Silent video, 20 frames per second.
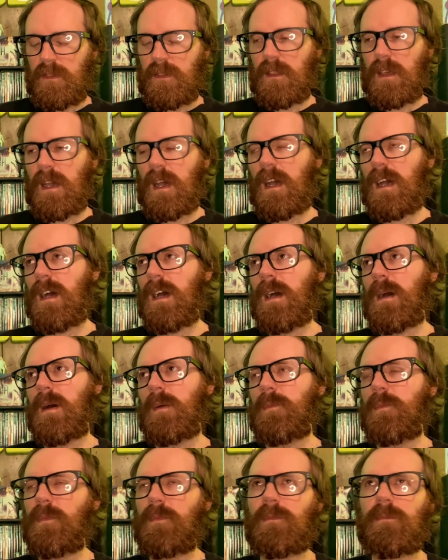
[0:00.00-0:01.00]
uh,
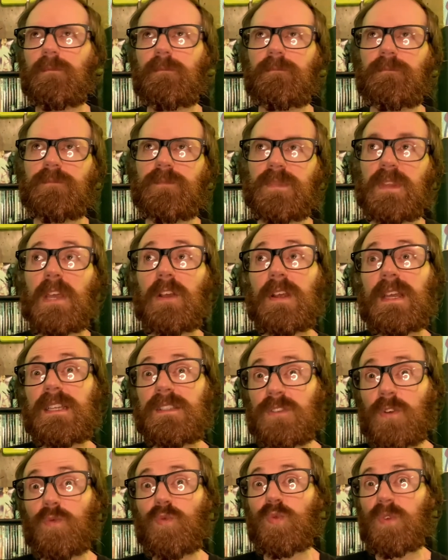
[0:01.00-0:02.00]
There is
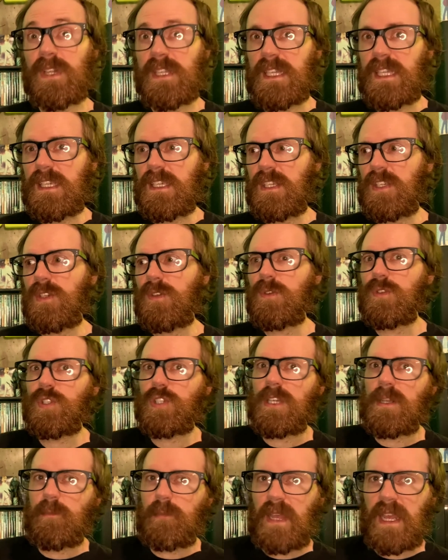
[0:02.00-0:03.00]
a really cute
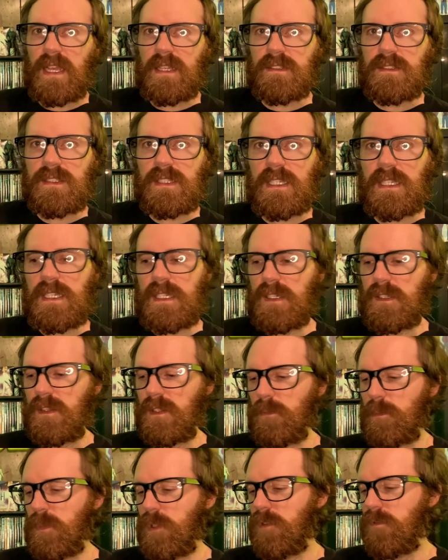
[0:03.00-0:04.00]
chimpanzee in the
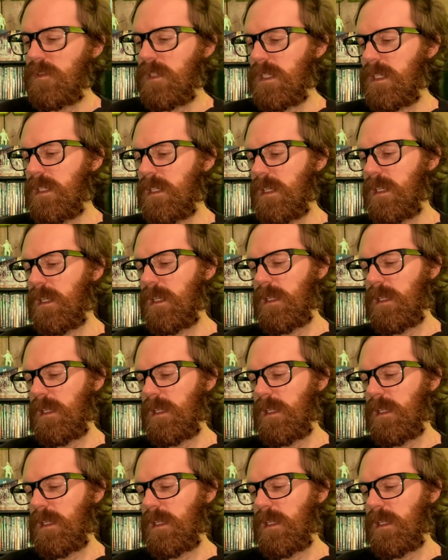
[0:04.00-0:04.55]
movie.